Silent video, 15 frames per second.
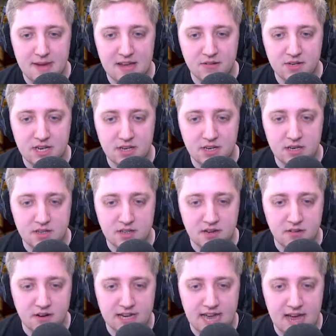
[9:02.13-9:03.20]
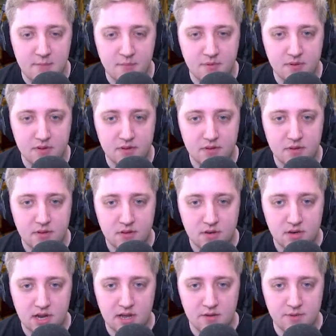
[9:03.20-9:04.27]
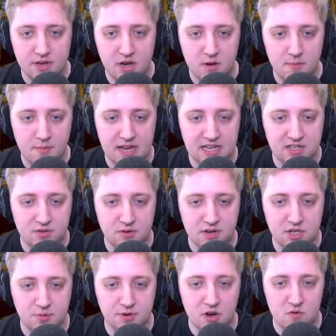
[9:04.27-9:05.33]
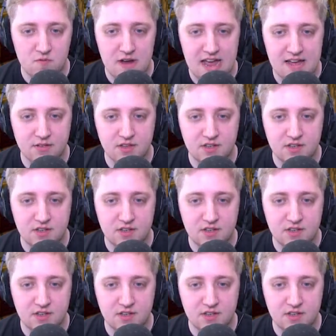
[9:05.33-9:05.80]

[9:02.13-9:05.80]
mountain? Is there a gap? No, we can't pass through it. Should we go around